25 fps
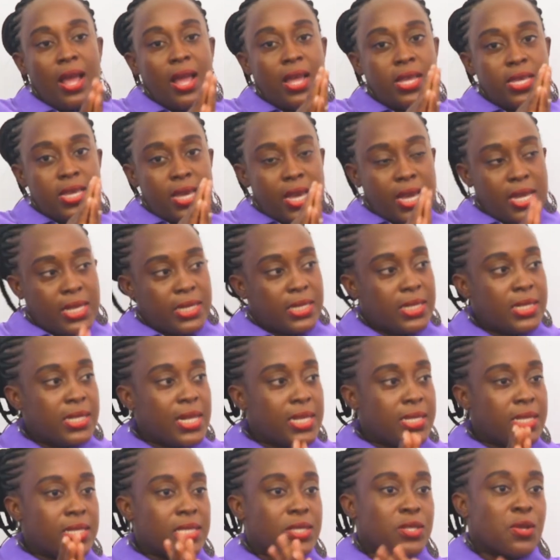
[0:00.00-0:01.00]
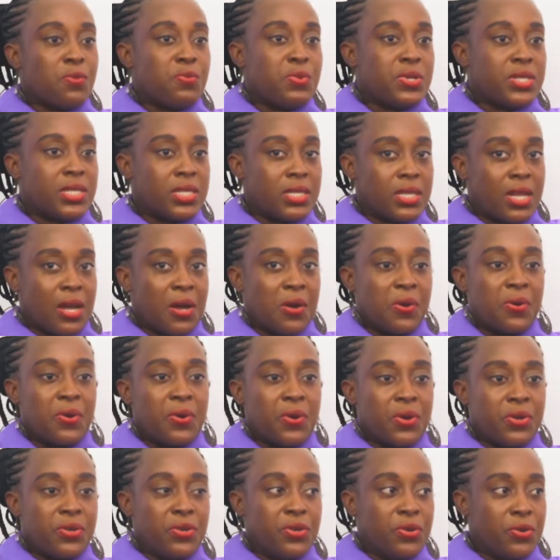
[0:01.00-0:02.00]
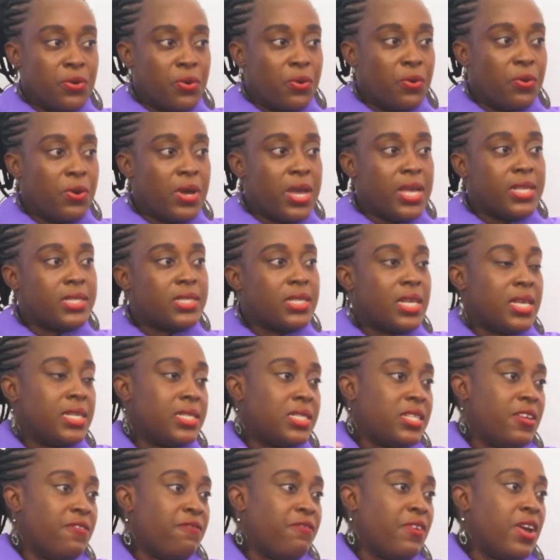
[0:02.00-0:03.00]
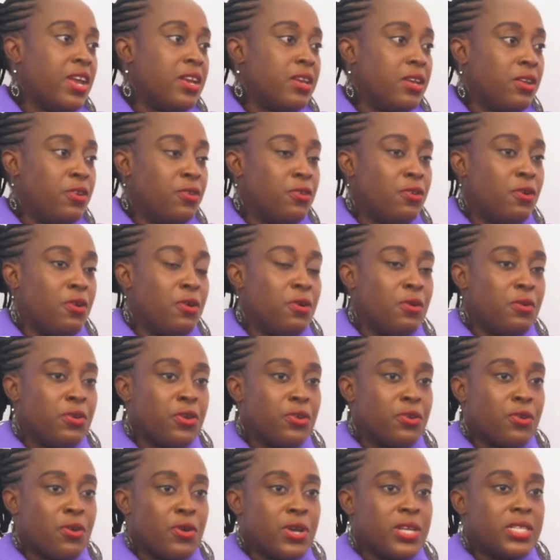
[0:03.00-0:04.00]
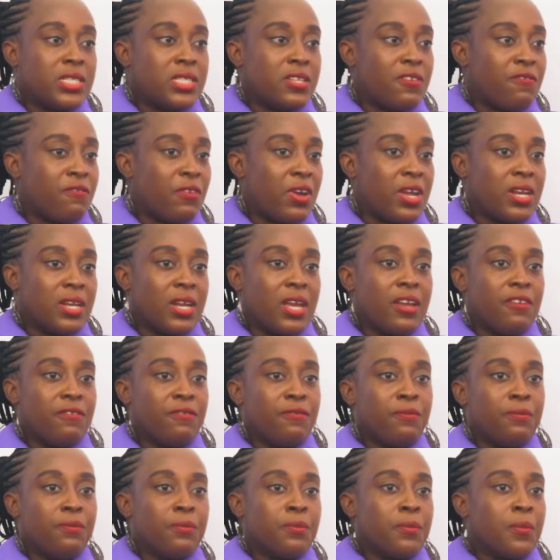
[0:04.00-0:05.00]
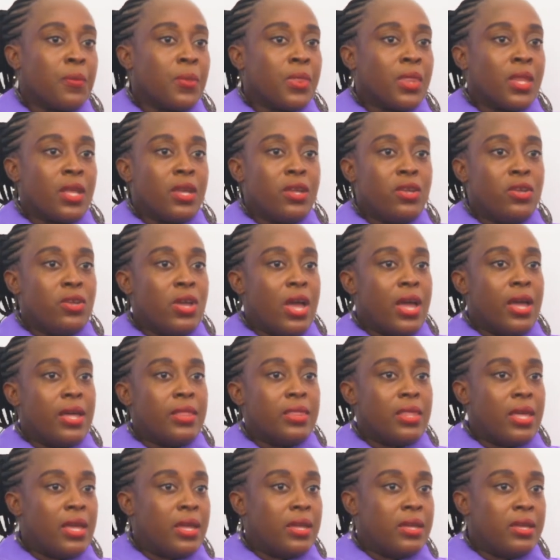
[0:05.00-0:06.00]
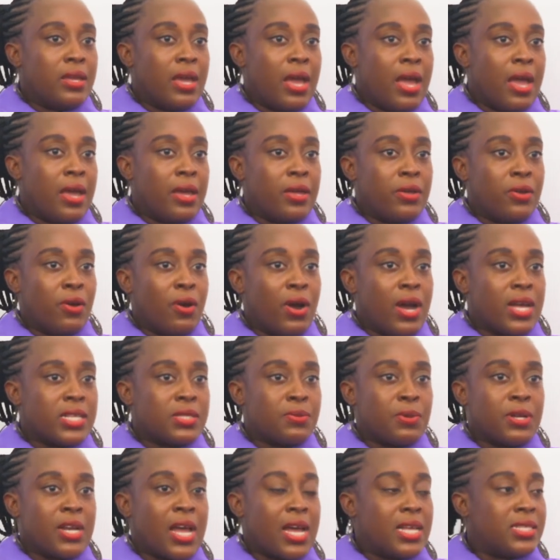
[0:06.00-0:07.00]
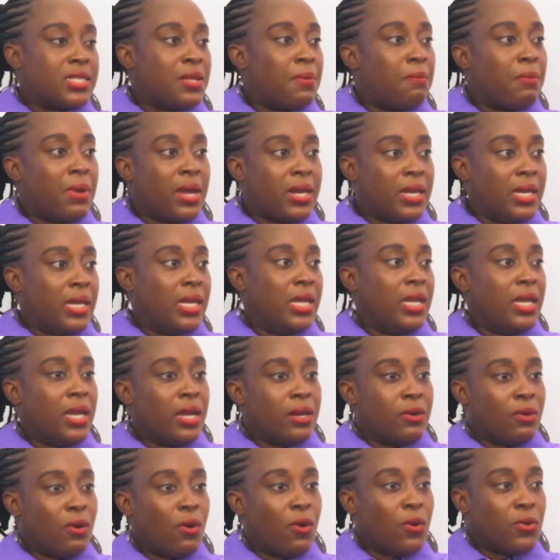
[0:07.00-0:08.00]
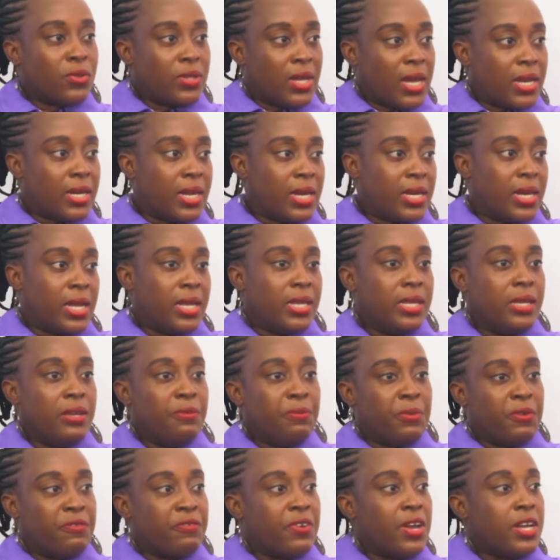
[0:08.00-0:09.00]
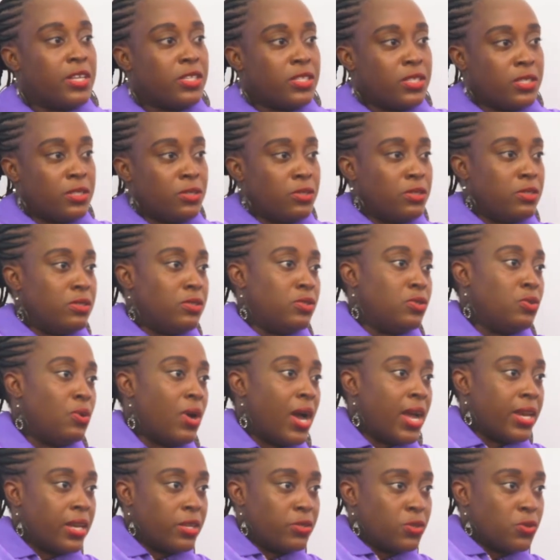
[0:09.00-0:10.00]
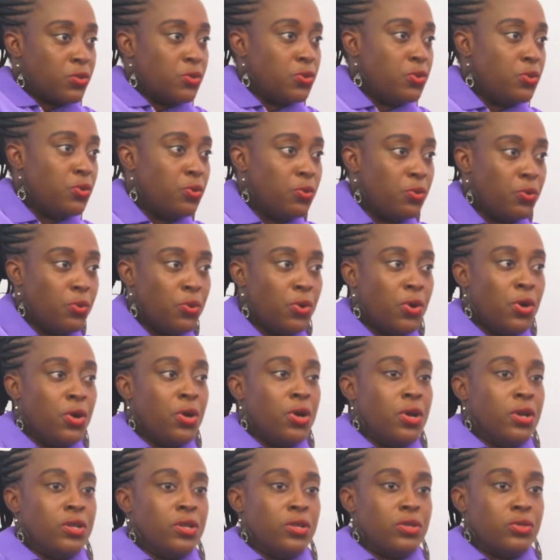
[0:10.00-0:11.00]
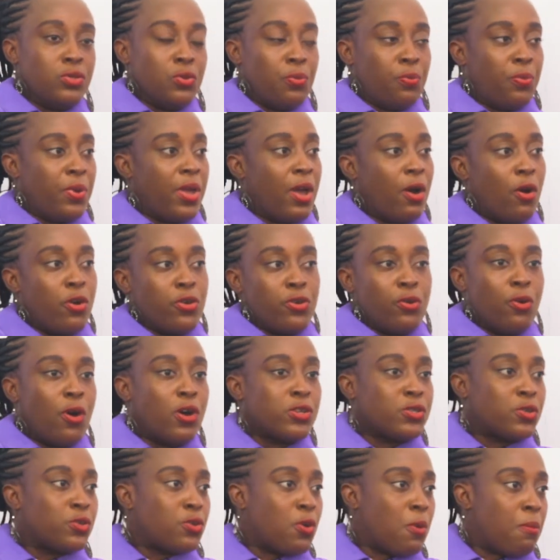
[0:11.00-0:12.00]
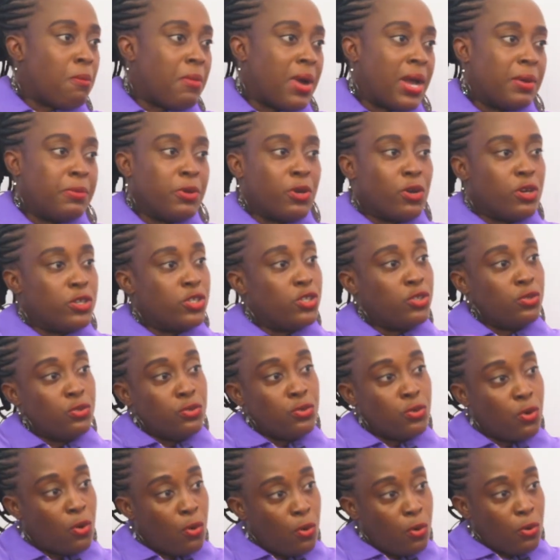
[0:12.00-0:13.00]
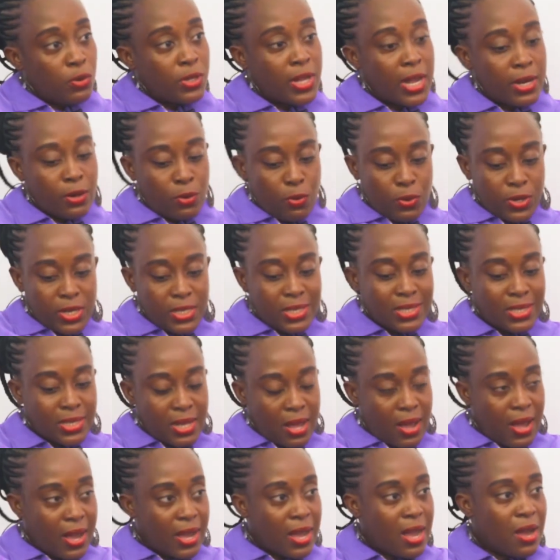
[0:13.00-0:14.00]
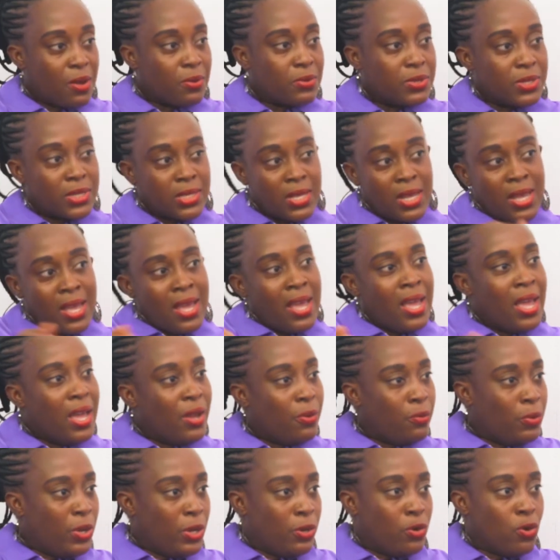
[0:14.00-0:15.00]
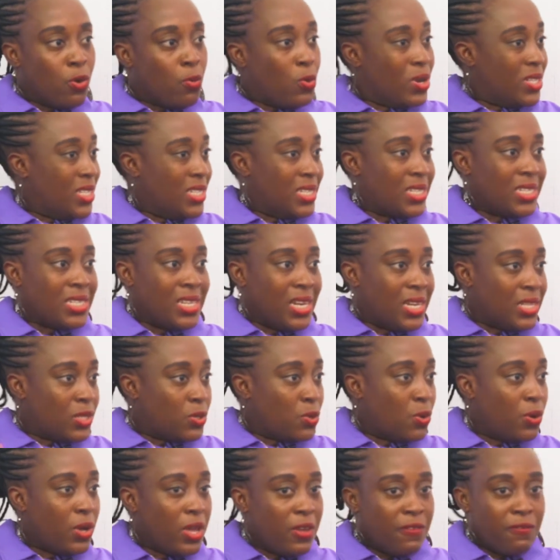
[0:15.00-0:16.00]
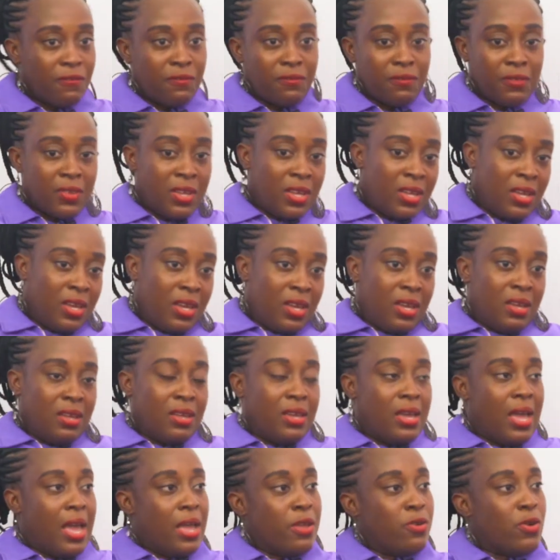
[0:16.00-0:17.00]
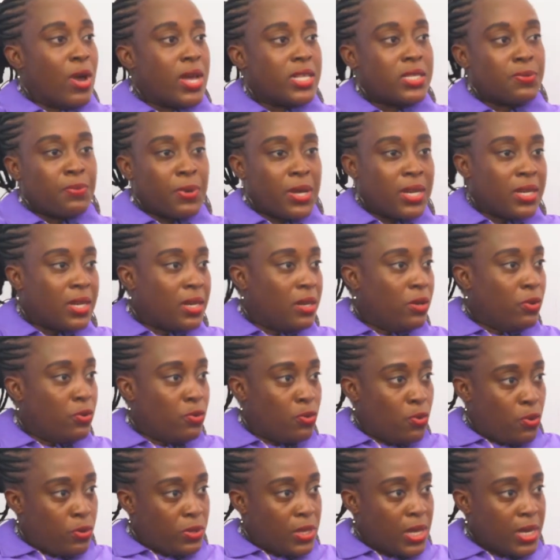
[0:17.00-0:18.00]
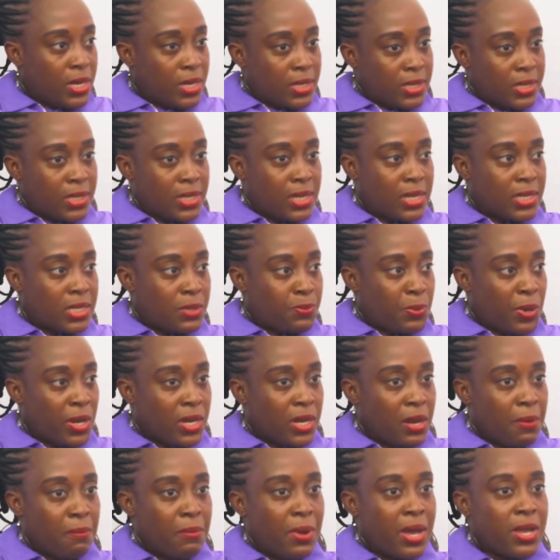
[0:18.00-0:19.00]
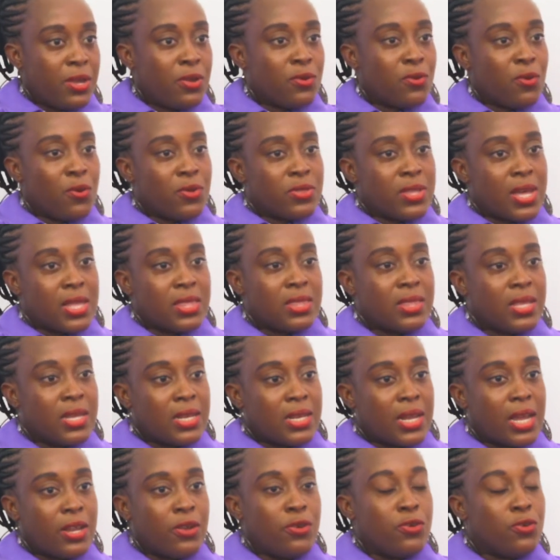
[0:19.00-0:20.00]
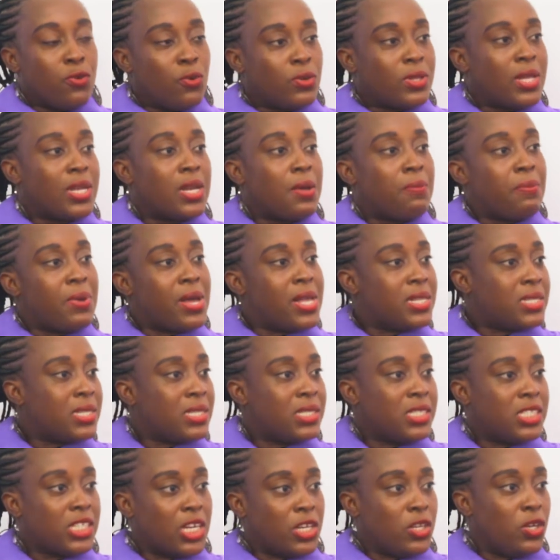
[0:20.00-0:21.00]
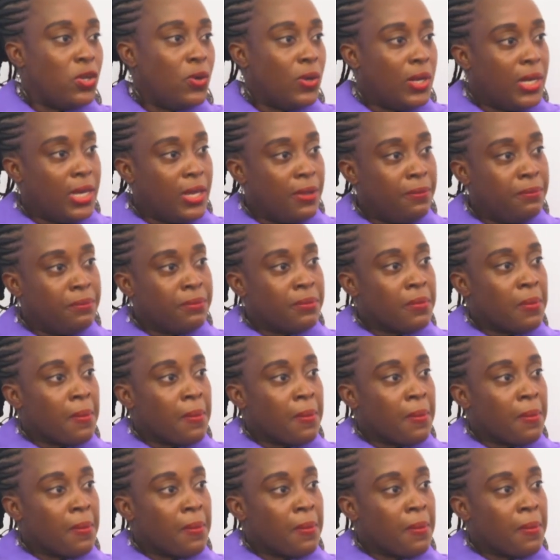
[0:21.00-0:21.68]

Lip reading: Yes, let us stop it now. You know, it's different. You know, it's different if your husband has the money and all that, and then he prefers to hand it to you to pay, or you also don't mind because you know that, oh, this is our account and we know what is in it. So if you are spending, you know that it's spending. But you know that thing that you know that the person genuinely